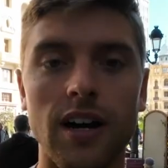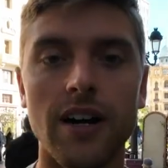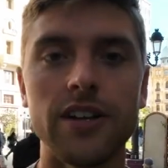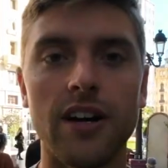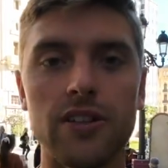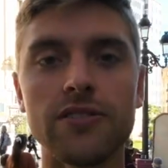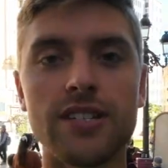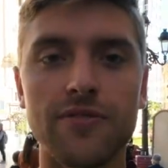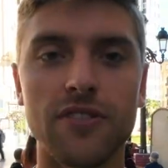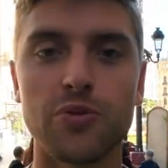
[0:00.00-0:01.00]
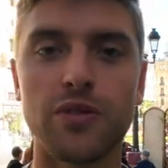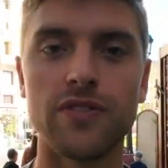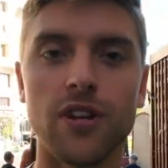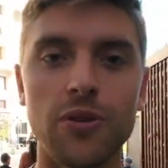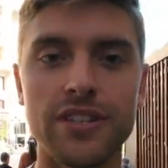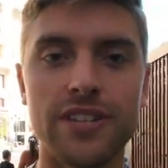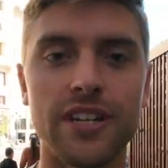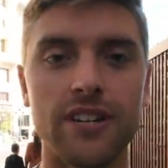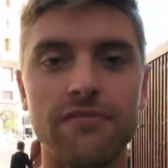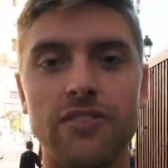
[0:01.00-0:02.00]
Another difference we've noticed
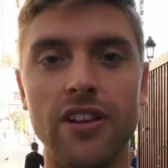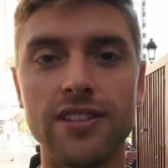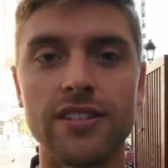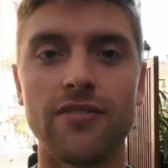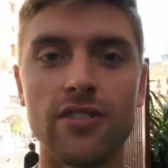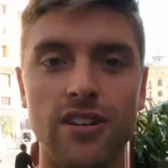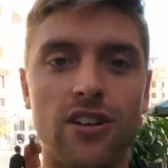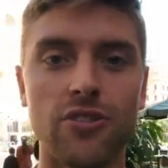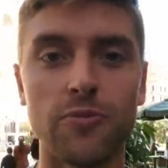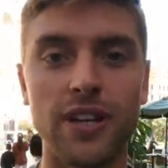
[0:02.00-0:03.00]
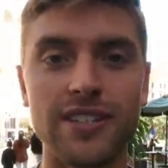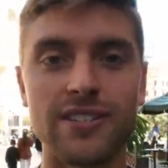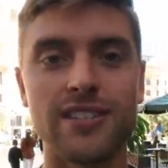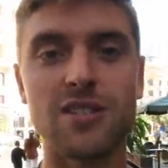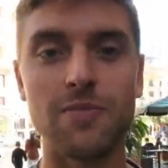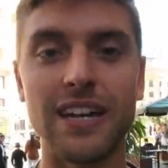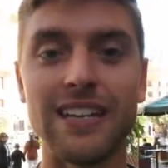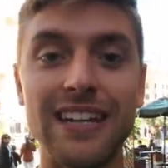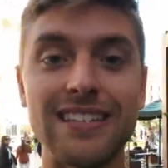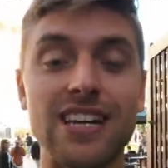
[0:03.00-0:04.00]
here in Valencia versus other places in
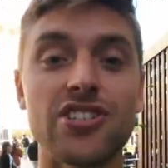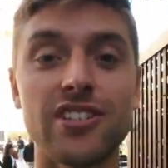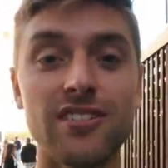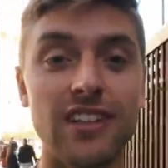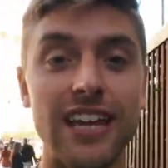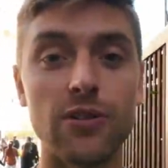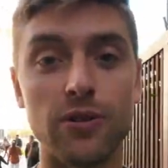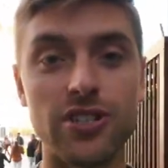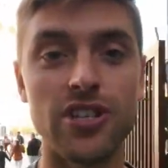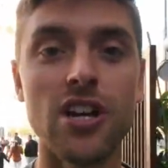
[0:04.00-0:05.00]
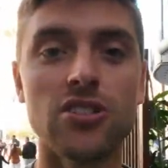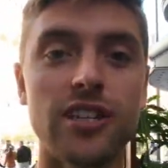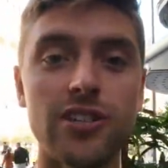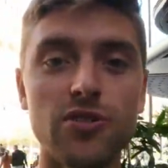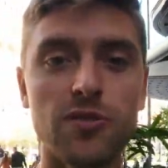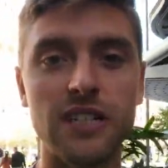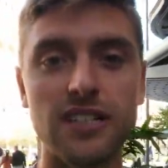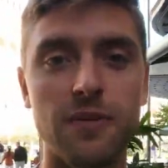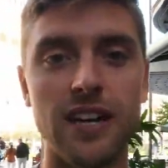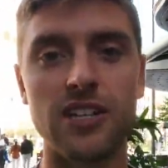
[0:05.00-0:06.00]
Spain is actually the language. So they do speak
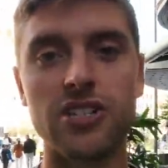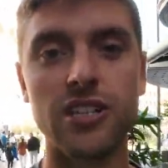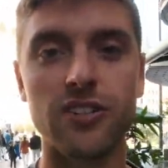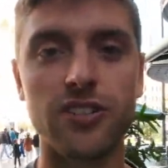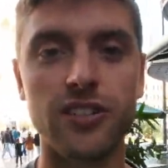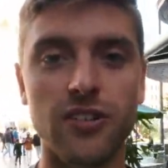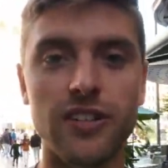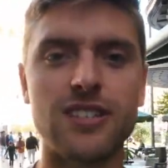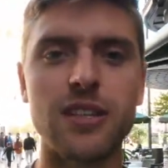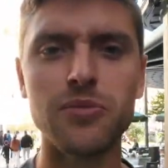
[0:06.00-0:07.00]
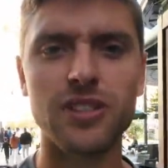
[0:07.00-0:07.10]
Spanish here still. It seems